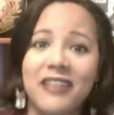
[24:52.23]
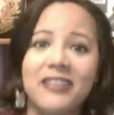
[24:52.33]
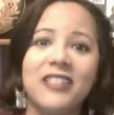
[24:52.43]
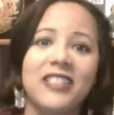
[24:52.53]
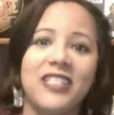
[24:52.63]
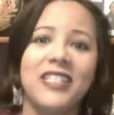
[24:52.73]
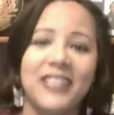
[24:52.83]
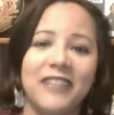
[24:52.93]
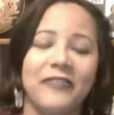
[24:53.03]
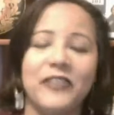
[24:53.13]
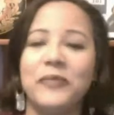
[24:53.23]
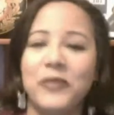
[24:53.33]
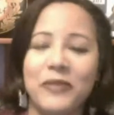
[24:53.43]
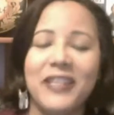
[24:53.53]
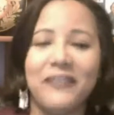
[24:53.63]
there's a legit difference
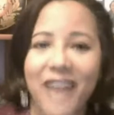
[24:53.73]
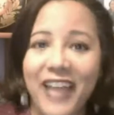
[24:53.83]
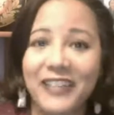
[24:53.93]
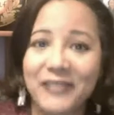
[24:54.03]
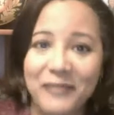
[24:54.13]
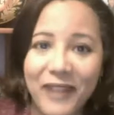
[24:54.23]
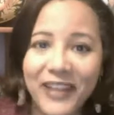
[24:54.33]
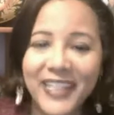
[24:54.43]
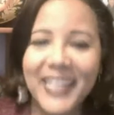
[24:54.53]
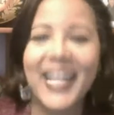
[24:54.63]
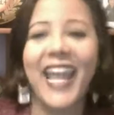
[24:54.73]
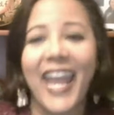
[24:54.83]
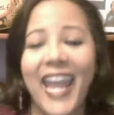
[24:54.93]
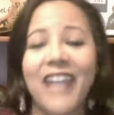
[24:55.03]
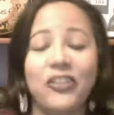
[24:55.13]
between the value of the market
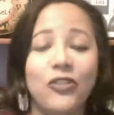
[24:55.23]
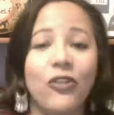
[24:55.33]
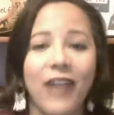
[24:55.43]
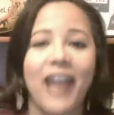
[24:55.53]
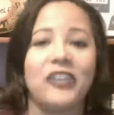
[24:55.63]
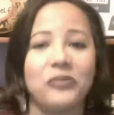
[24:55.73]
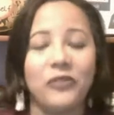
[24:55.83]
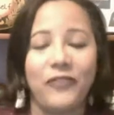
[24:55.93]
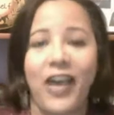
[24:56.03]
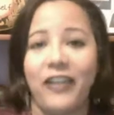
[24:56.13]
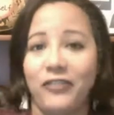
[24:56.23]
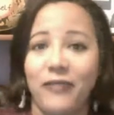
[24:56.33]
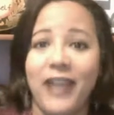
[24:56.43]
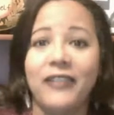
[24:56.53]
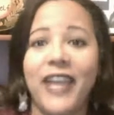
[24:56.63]
and your actual
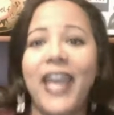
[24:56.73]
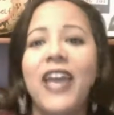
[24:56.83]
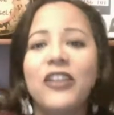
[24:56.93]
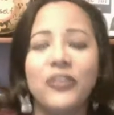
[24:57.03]
value, right? Okay.